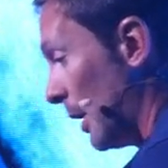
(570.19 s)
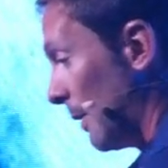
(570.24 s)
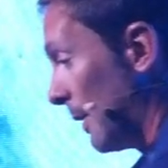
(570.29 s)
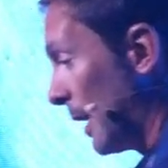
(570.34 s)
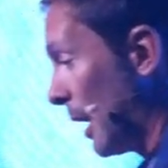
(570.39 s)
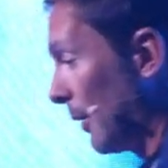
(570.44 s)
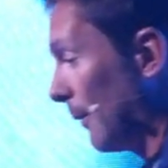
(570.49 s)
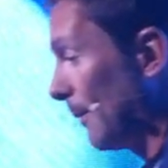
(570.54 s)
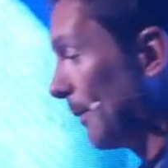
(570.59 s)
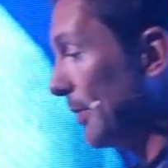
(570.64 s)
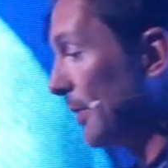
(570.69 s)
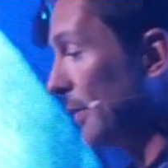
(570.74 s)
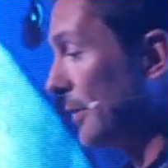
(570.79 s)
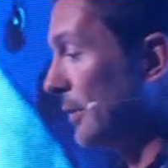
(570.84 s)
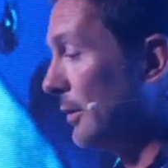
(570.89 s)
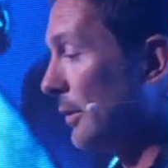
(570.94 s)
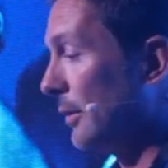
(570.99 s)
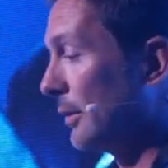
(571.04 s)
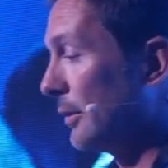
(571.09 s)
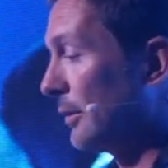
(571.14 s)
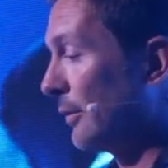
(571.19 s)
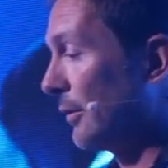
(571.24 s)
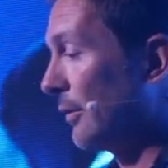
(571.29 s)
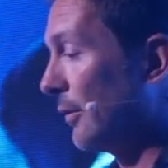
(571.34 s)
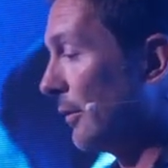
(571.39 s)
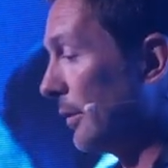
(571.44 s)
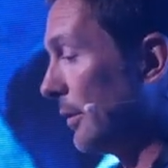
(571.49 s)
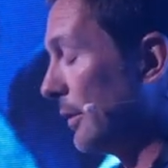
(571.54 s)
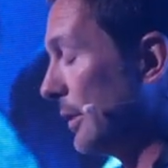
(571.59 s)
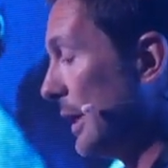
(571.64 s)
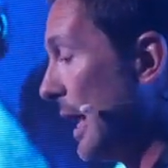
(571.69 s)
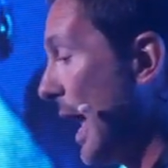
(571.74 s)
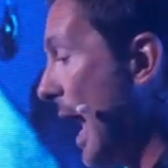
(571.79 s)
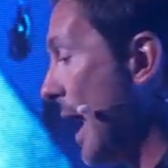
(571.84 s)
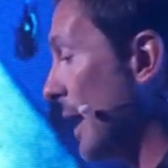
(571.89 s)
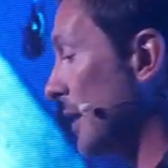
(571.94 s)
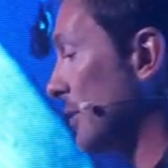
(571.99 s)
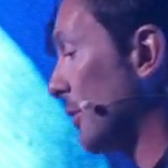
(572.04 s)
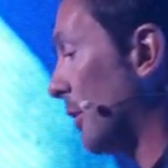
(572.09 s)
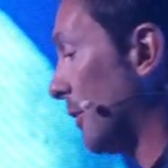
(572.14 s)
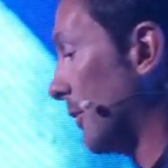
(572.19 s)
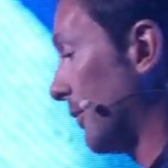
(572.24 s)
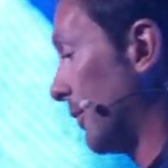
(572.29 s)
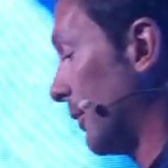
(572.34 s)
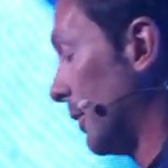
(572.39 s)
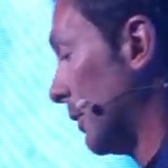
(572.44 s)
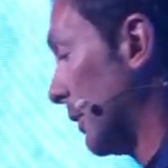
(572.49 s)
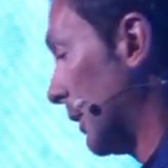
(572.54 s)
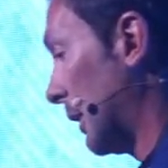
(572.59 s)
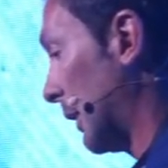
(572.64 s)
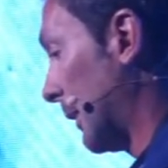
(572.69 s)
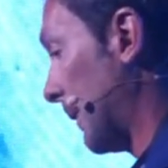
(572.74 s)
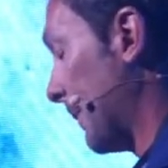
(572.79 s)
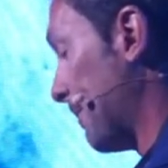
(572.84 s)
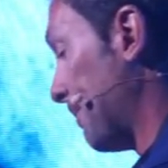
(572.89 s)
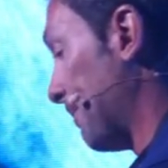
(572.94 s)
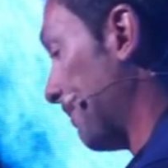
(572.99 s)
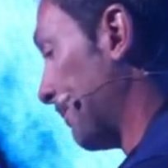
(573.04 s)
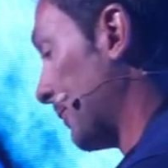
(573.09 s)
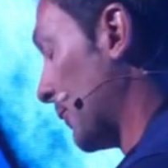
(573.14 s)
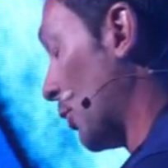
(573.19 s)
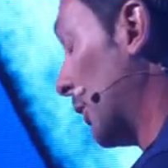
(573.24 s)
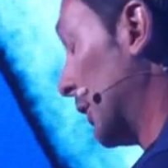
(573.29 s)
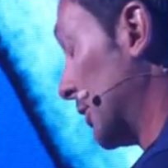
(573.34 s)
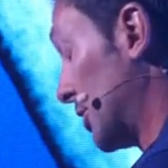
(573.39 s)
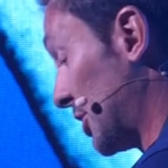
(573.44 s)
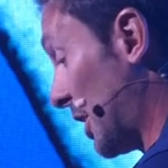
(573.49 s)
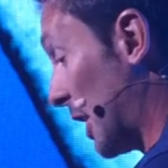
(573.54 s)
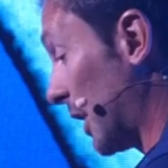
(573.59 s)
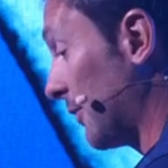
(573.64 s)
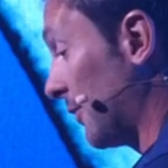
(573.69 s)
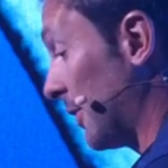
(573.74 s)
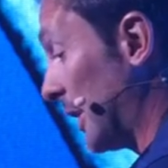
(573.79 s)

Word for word: Now, the, the, the, the act of um, well, shark